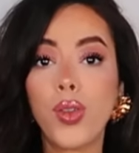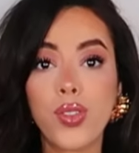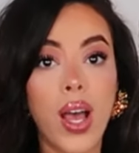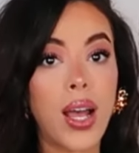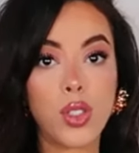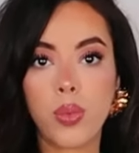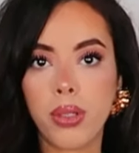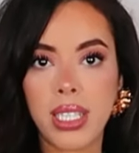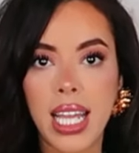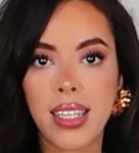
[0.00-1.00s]
also how to
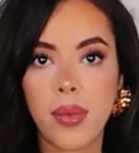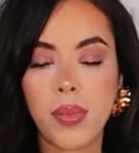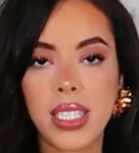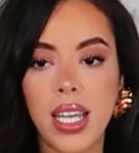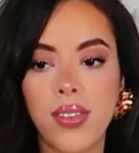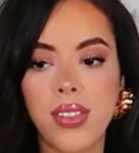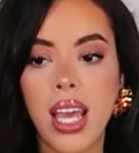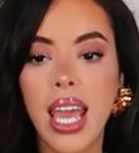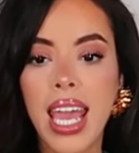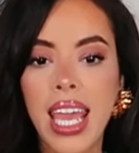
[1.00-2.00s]
protect themselves
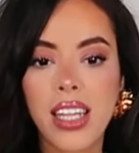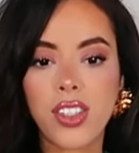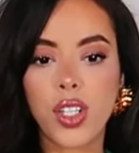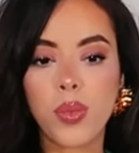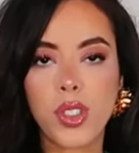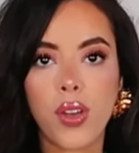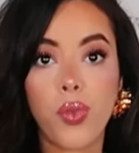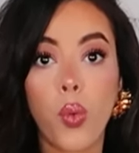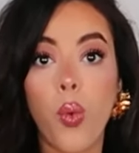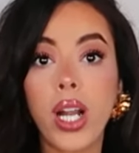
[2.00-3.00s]
in terms of
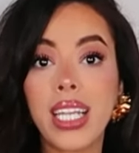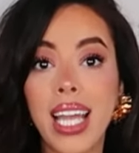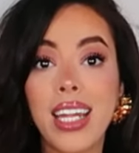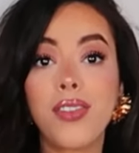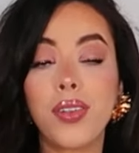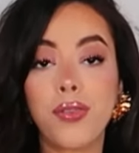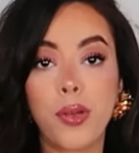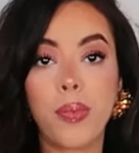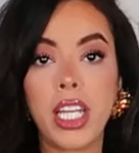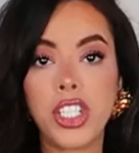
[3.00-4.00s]
what kind of
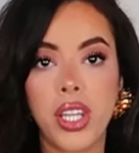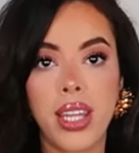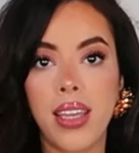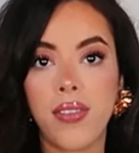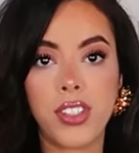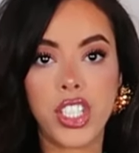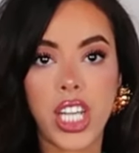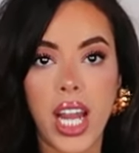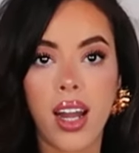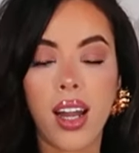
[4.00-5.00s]
information they
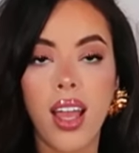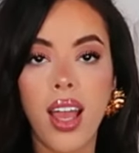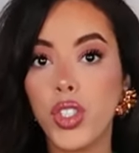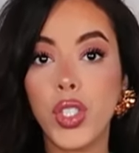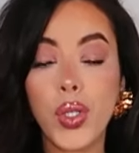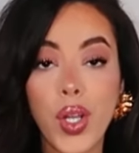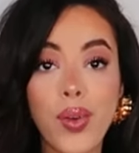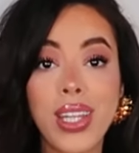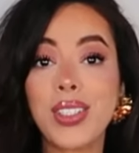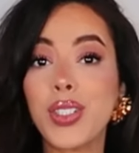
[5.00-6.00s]
share. You
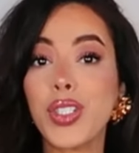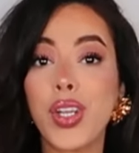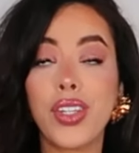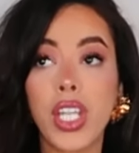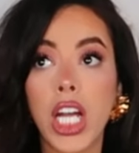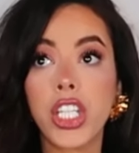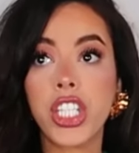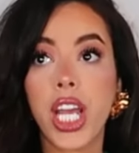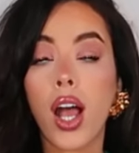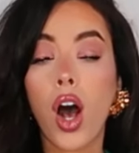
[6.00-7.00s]
know that you should not
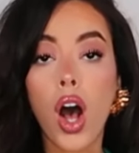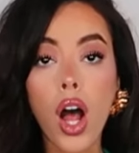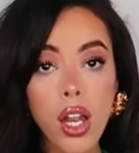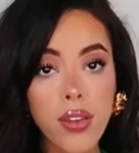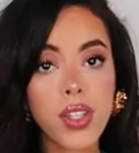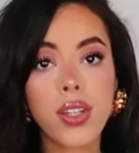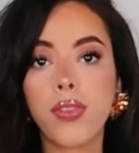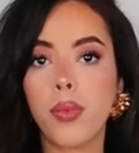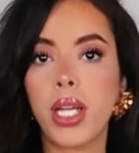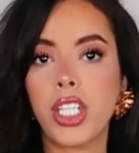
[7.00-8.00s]
share all of your
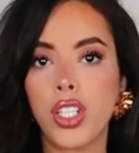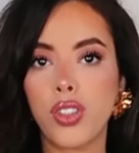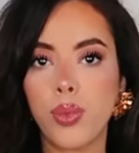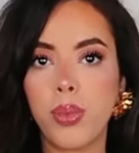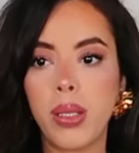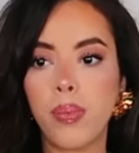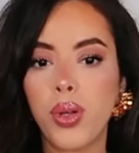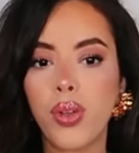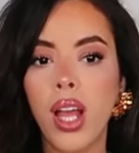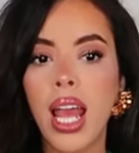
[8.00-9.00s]
information to
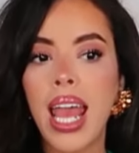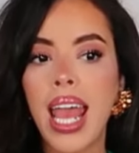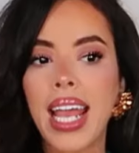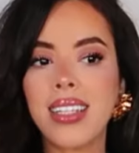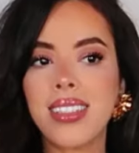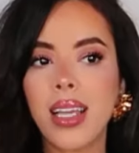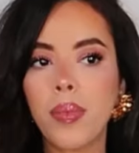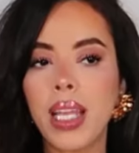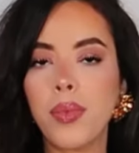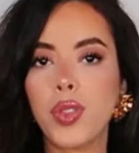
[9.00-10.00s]
people, and
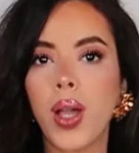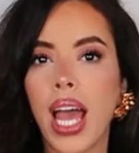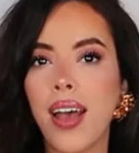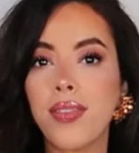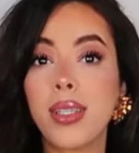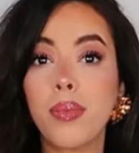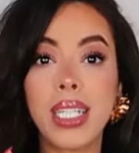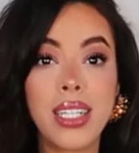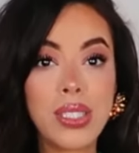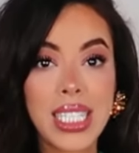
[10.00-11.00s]
sometimes you have some
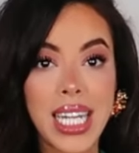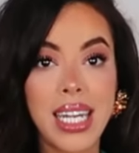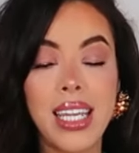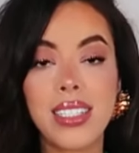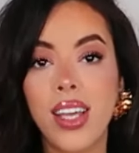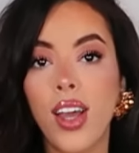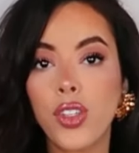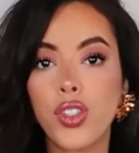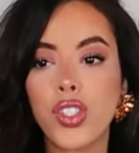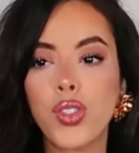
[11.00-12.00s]
little techniques
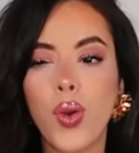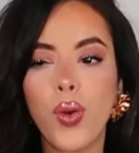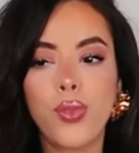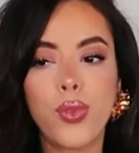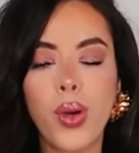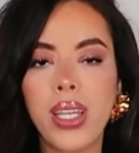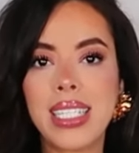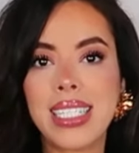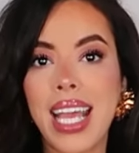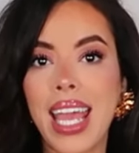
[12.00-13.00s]
to just avoid
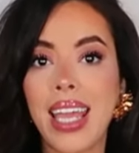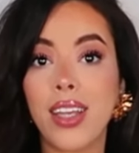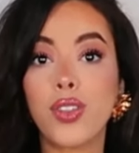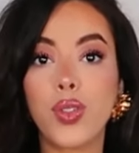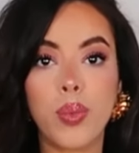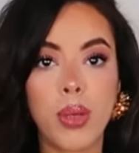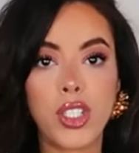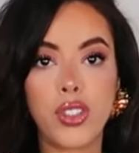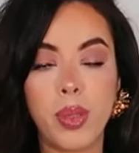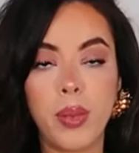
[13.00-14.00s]
saying too
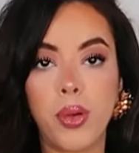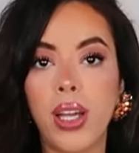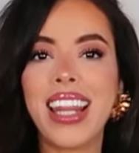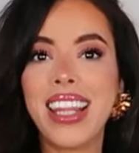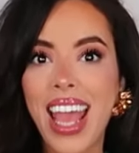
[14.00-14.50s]
much to people. And